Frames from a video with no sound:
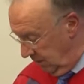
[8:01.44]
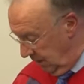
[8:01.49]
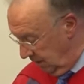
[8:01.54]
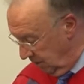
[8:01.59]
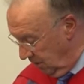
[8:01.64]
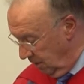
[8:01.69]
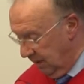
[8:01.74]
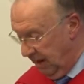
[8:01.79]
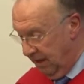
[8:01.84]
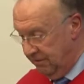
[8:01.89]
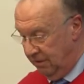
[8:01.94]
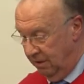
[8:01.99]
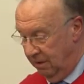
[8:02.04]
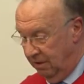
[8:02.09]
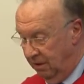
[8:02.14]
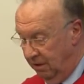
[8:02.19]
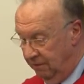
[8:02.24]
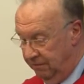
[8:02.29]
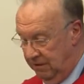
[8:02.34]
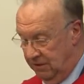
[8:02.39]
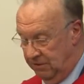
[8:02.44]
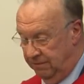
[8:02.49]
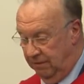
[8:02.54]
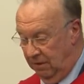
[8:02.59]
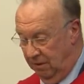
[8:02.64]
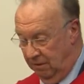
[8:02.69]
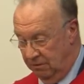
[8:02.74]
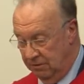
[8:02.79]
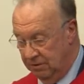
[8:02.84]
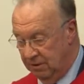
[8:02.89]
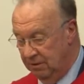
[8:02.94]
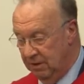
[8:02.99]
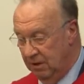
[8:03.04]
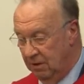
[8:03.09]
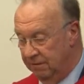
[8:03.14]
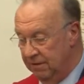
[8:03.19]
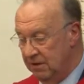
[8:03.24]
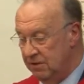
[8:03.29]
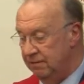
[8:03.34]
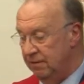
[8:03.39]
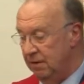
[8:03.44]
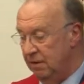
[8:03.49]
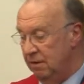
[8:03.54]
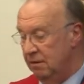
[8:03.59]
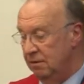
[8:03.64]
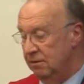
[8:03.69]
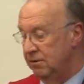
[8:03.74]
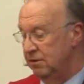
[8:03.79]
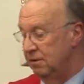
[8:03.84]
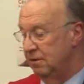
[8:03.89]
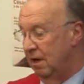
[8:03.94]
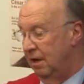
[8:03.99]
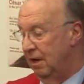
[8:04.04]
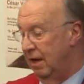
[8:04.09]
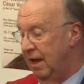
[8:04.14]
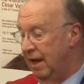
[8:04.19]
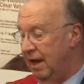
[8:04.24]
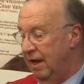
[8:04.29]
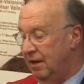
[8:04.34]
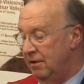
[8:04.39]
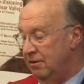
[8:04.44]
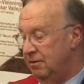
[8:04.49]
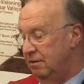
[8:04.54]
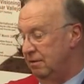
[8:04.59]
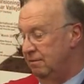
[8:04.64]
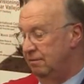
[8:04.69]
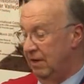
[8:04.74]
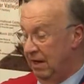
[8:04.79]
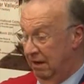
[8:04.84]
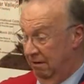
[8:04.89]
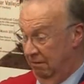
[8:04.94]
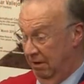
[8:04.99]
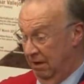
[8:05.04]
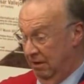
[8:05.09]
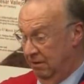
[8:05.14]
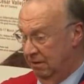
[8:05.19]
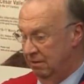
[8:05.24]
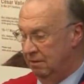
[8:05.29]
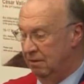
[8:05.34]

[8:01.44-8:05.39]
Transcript: and got other office views, and the office views I had varied.